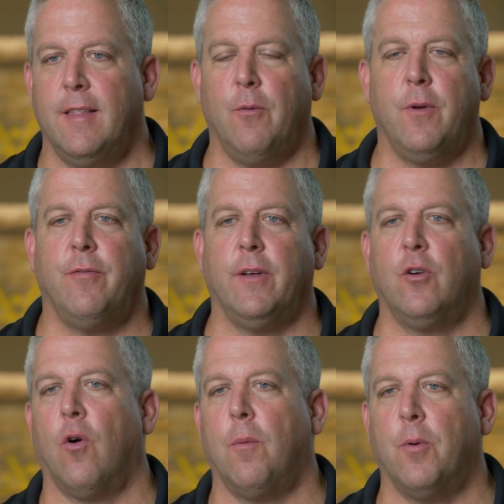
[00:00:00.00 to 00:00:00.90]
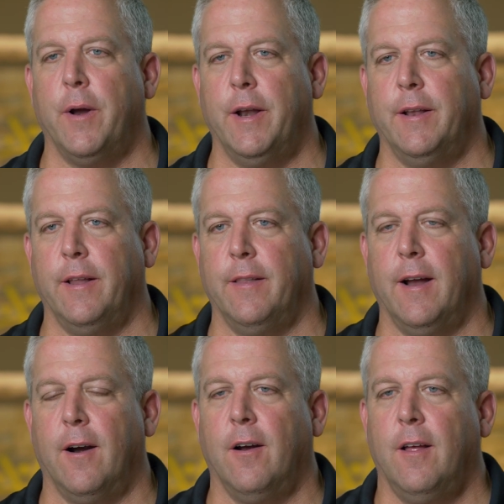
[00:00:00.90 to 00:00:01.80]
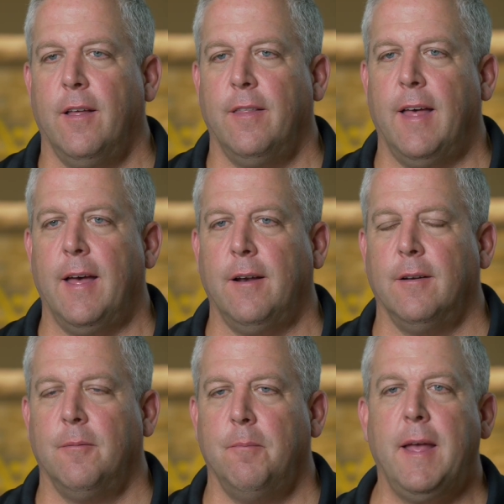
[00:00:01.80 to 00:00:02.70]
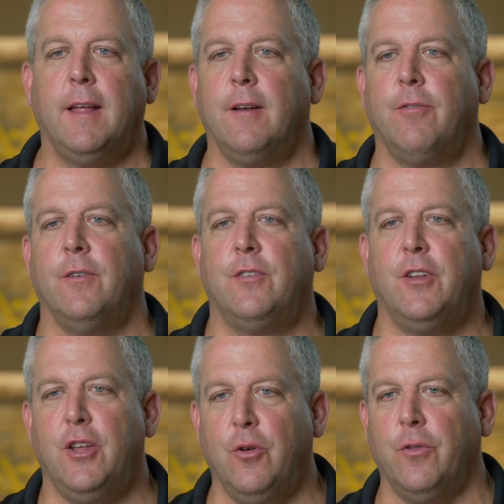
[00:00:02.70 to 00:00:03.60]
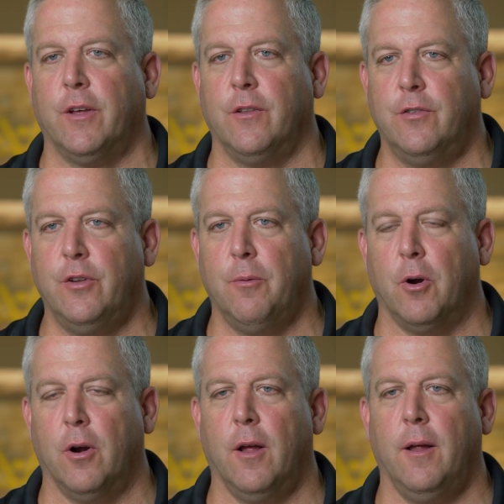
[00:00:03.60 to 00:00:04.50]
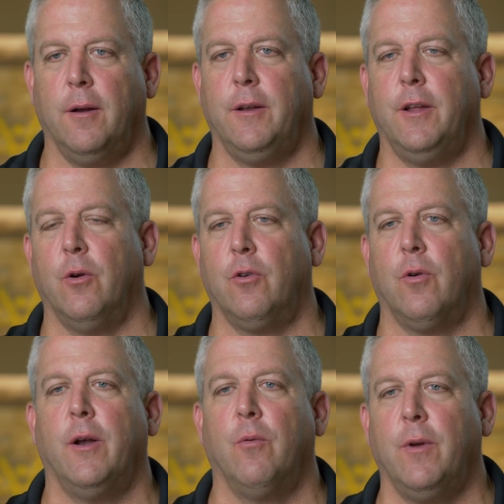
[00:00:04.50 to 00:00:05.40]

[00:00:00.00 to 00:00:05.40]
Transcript: that we've incorporated in there that make a difference to you, the consumer, and create a